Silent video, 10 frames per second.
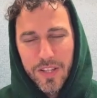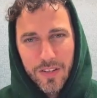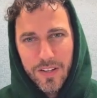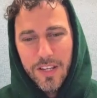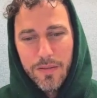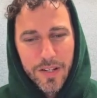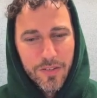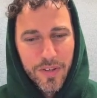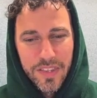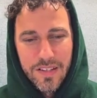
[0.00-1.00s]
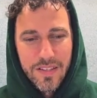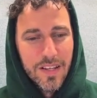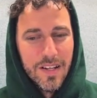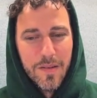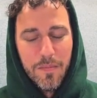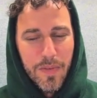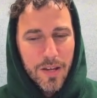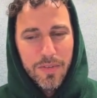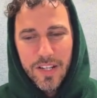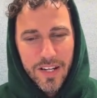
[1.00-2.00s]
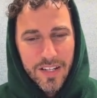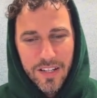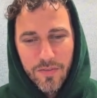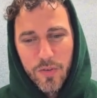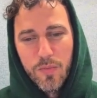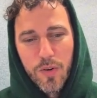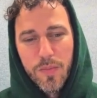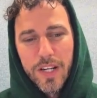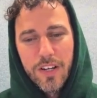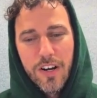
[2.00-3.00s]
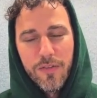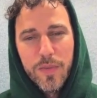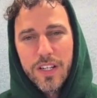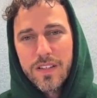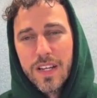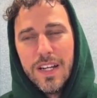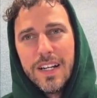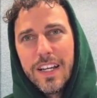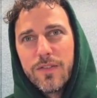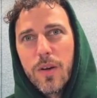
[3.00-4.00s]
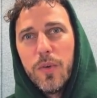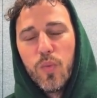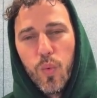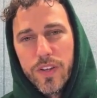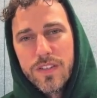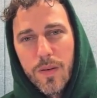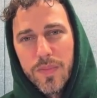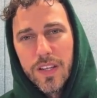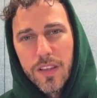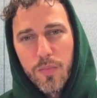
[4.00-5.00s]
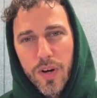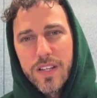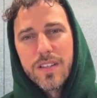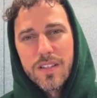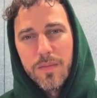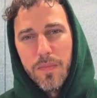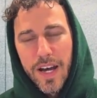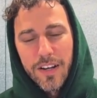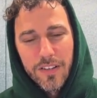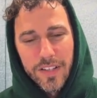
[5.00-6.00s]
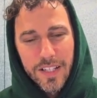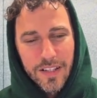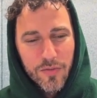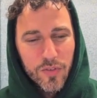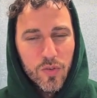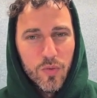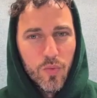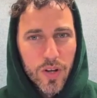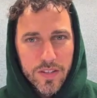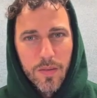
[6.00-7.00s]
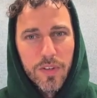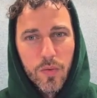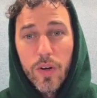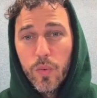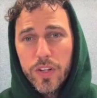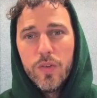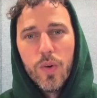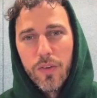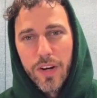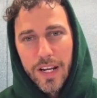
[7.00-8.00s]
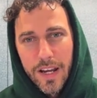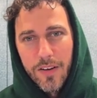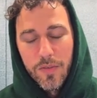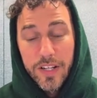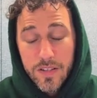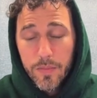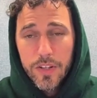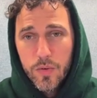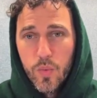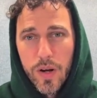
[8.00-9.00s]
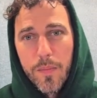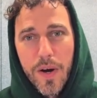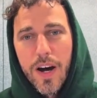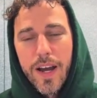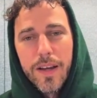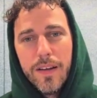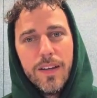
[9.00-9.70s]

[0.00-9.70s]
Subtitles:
their email with this, maybe I can give you more money off. Because if someone wants something, the price doesn't matter. Like if you want something, what do you want right now? Like something you want to buy.